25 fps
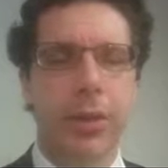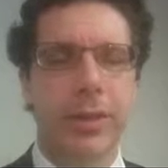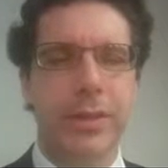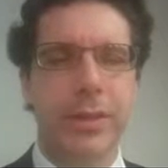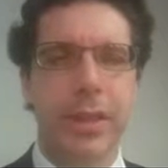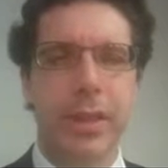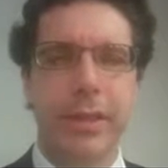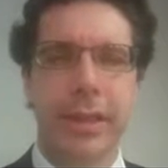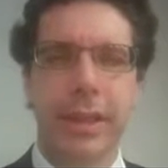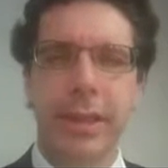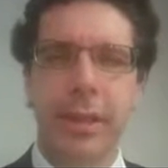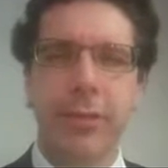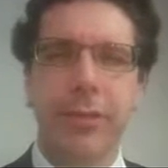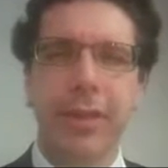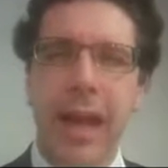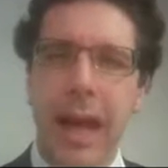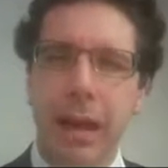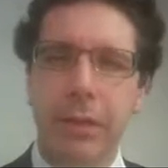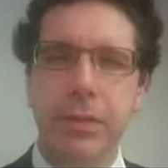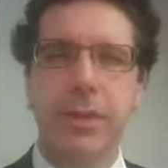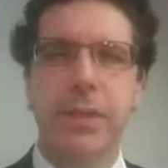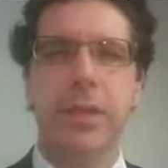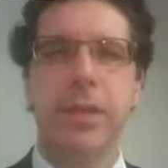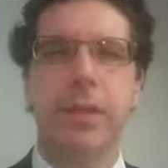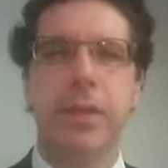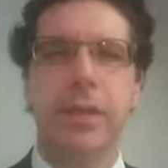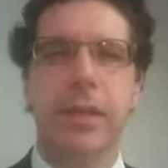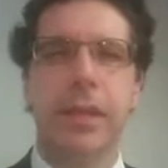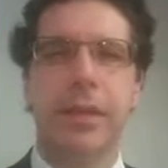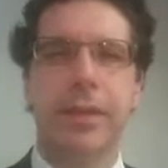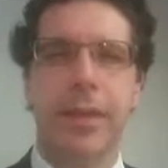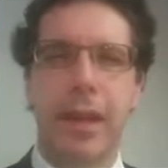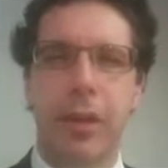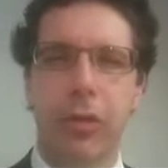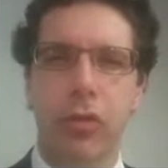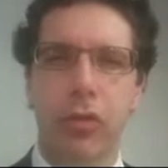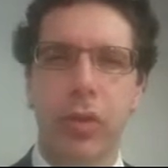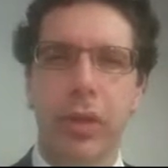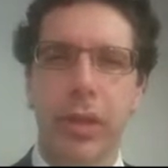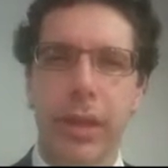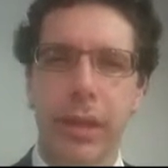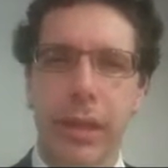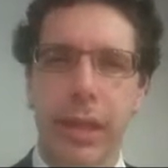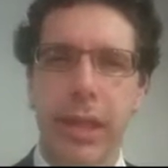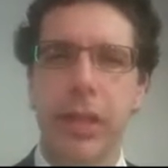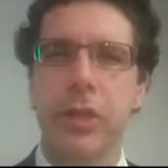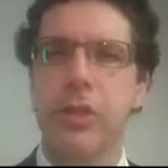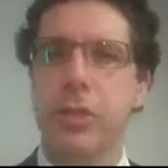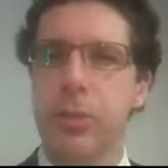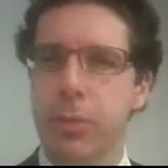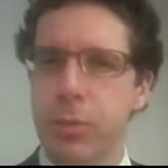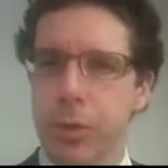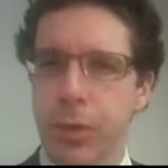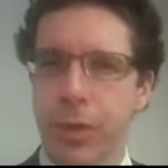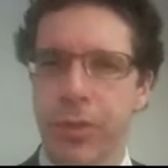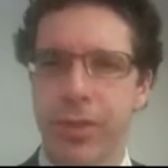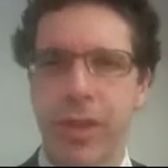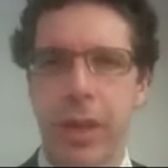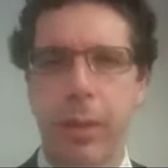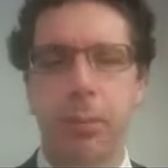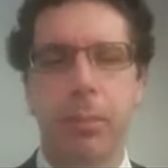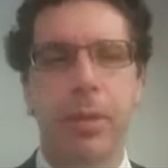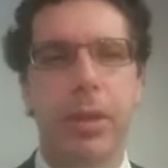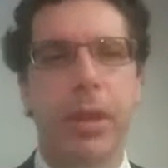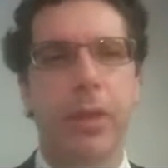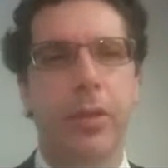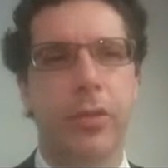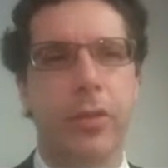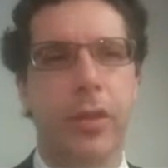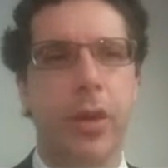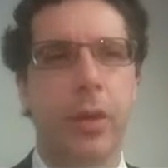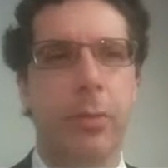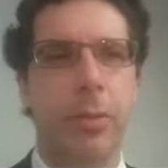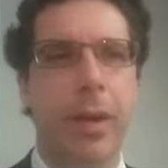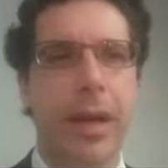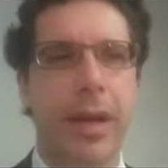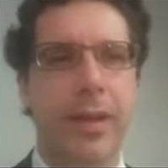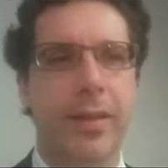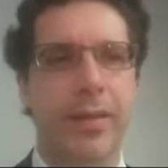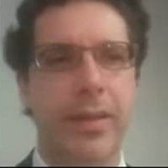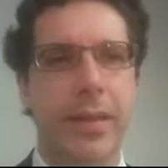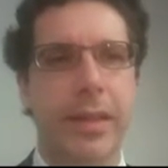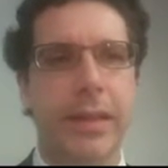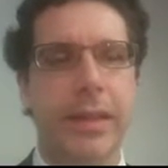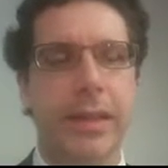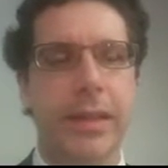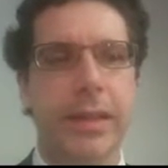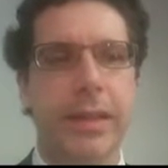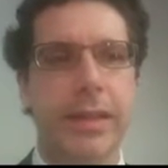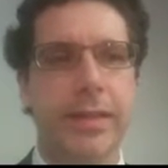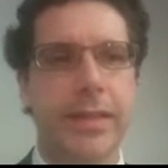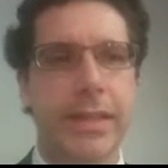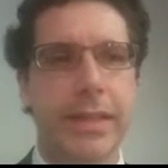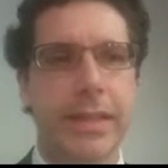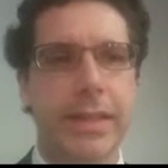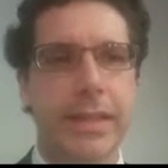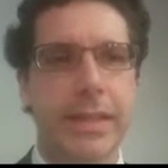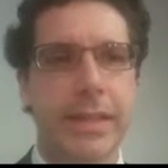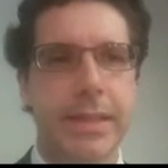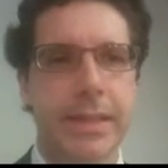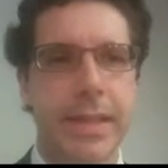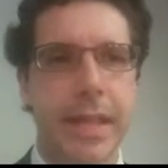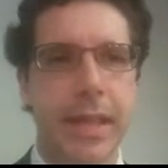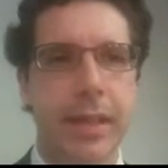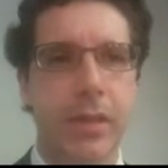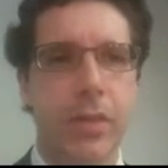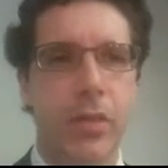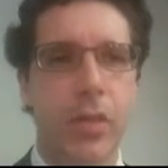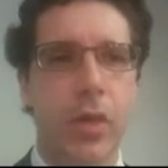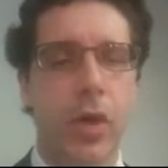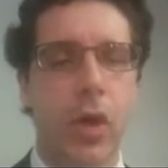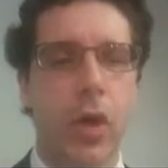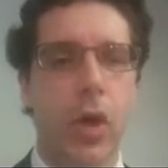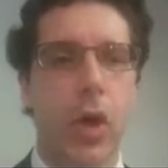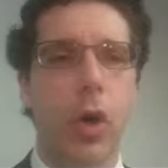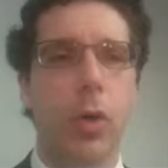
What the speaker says: the consultative council that's actually in Egypt, for example, as far back as 1866,